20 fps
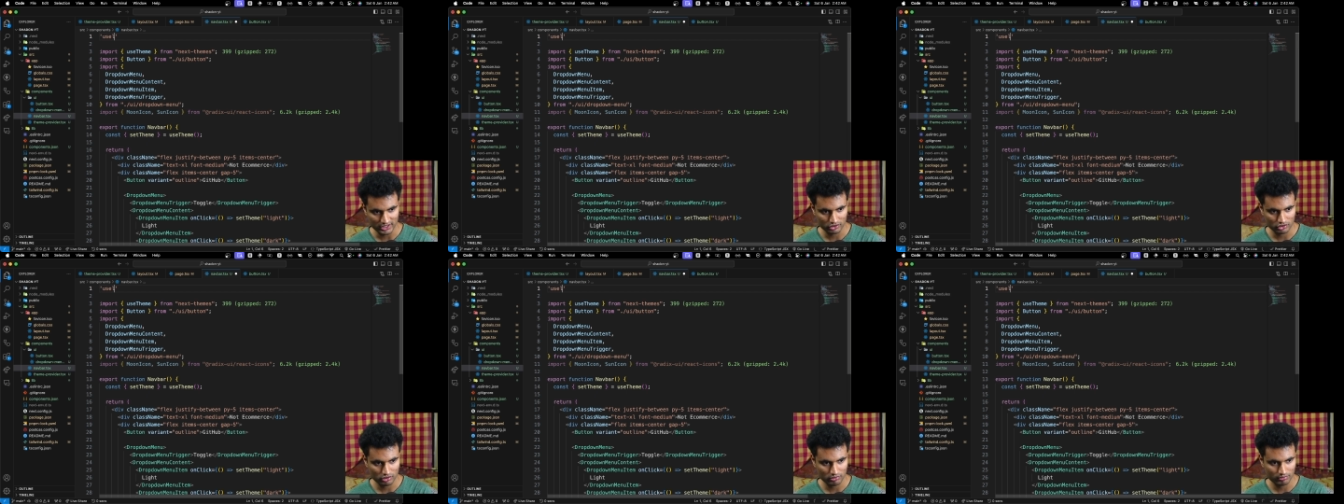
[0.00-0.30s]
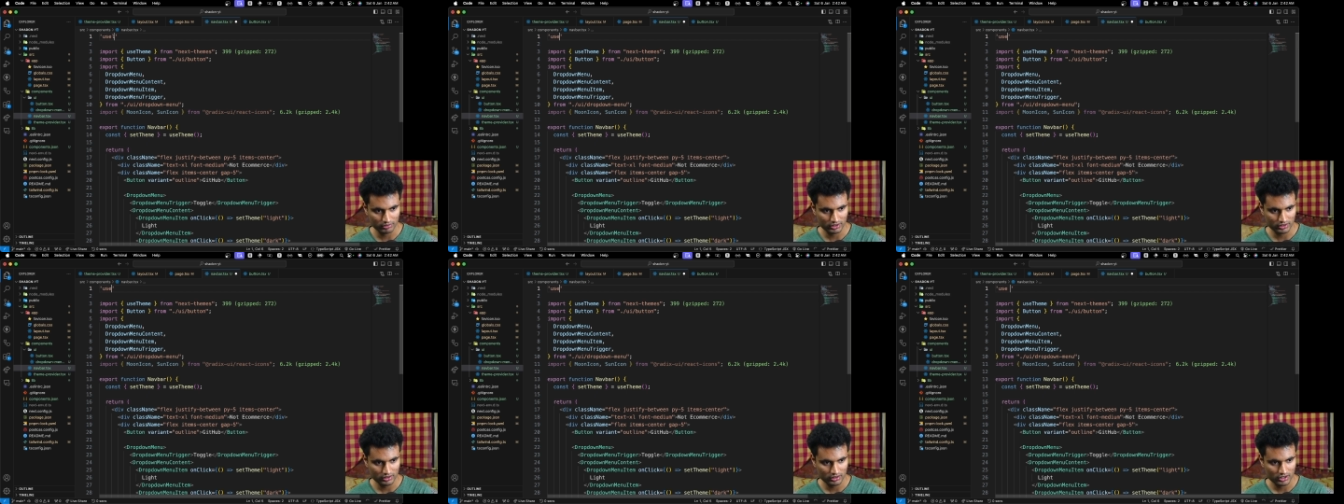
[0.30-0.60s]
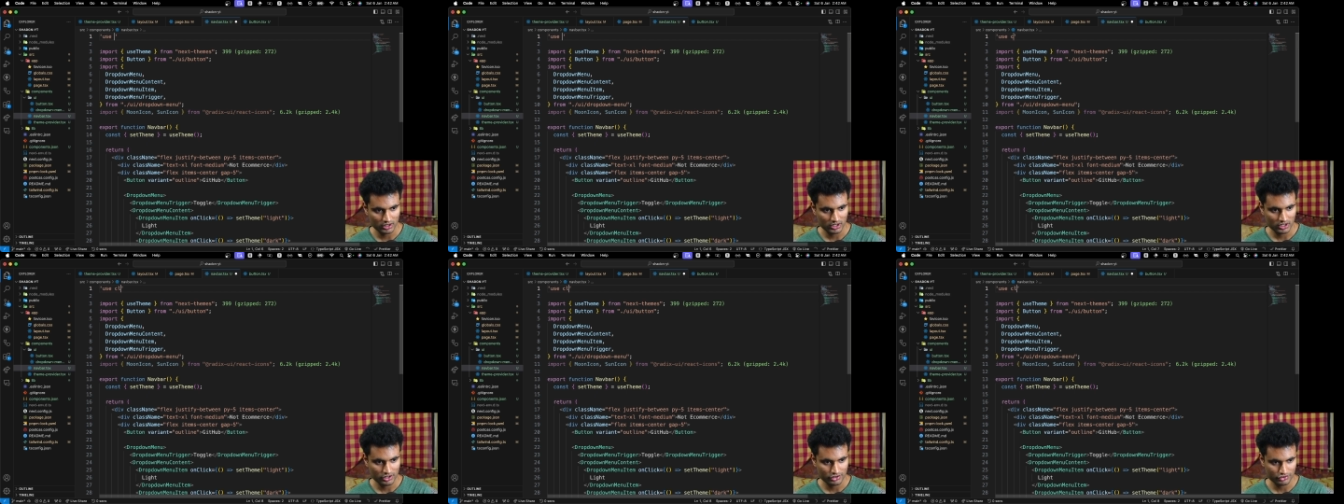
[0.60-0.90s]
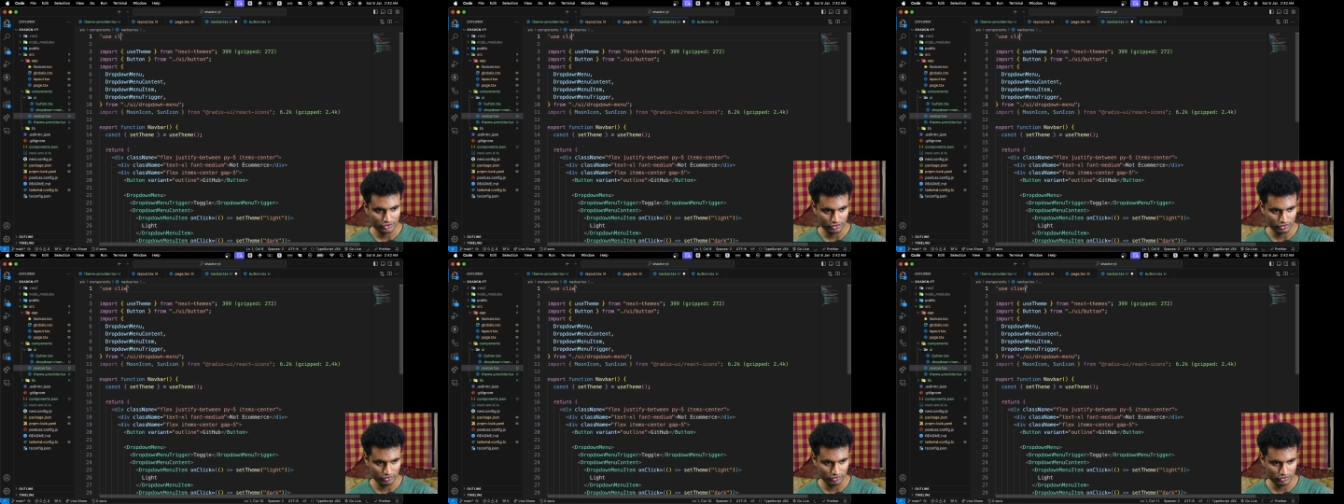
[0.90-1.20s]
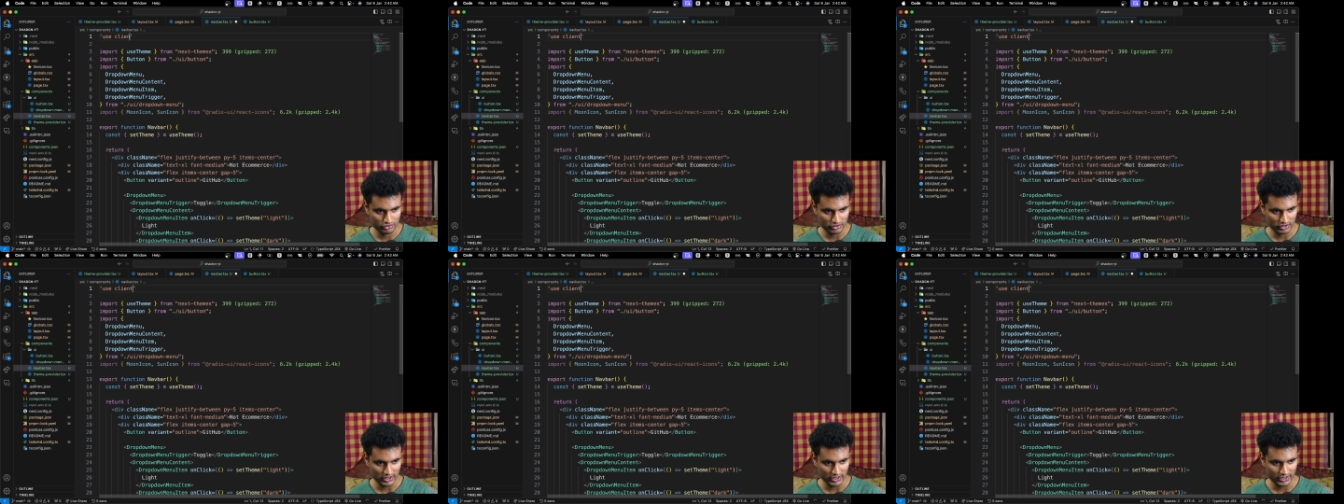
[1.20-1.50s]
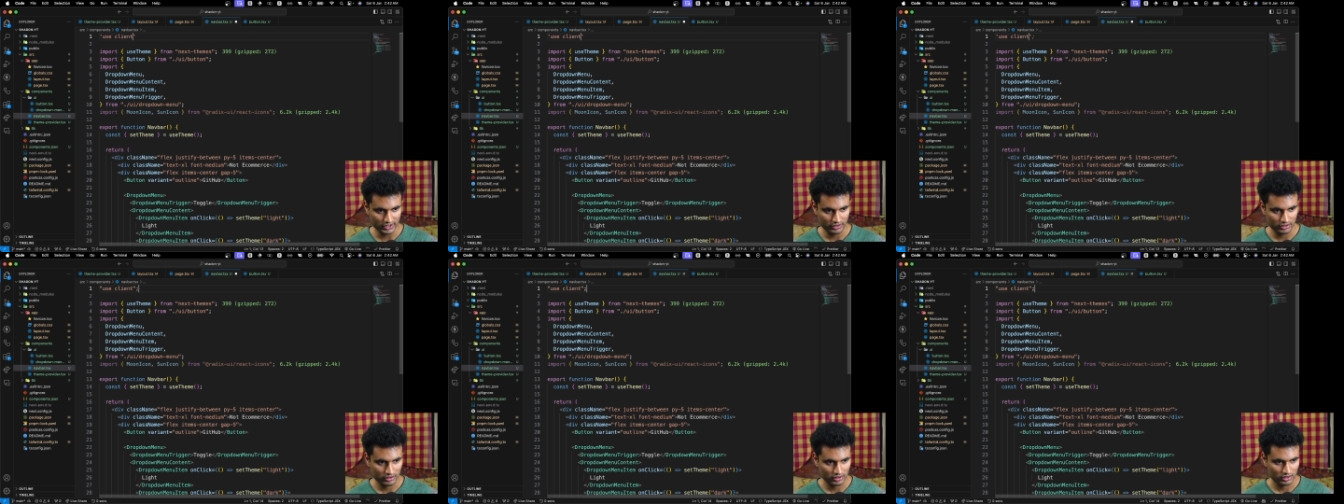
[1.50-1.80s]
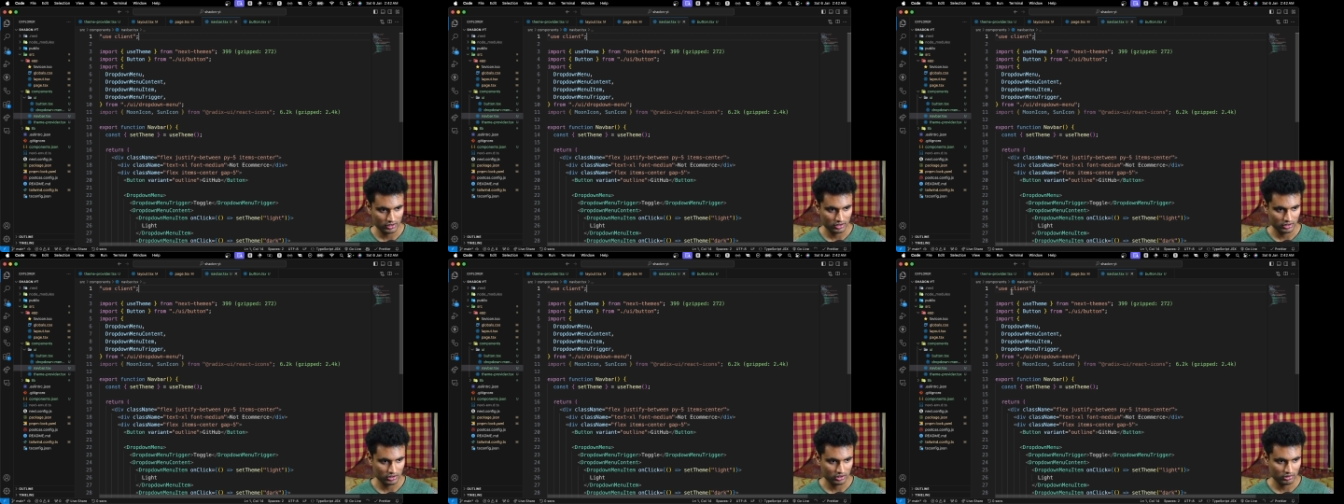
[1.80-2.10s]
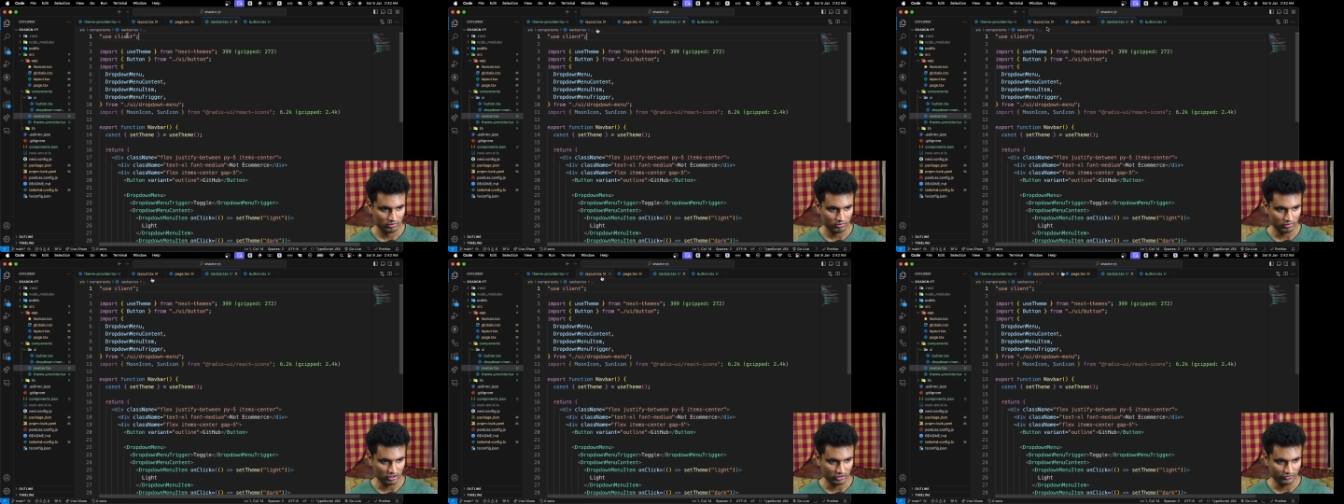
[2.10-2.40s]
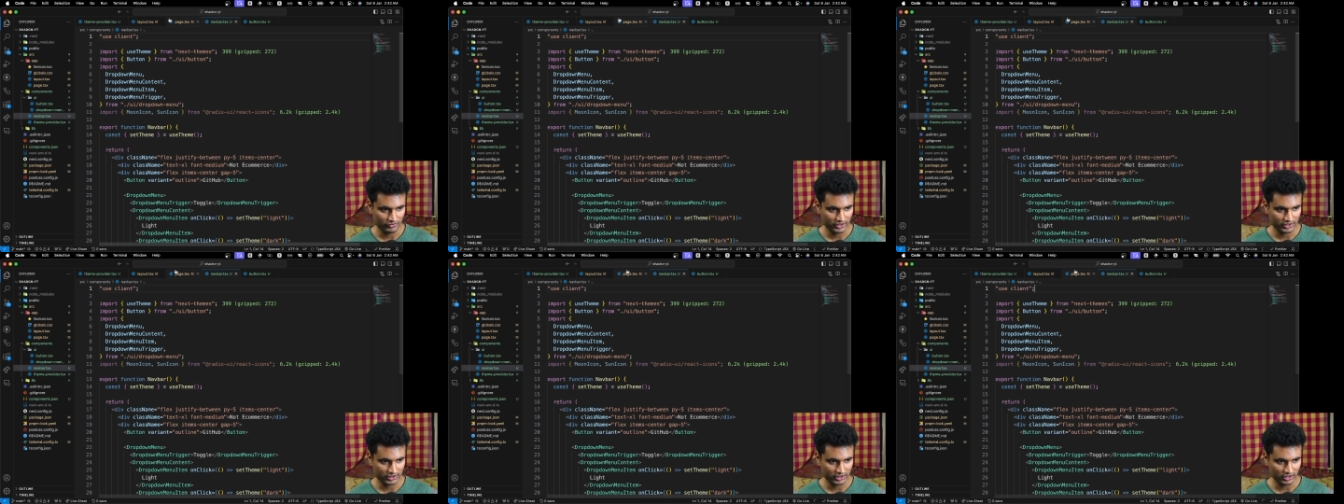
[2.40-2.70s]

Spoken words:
component. So use client. Perfect.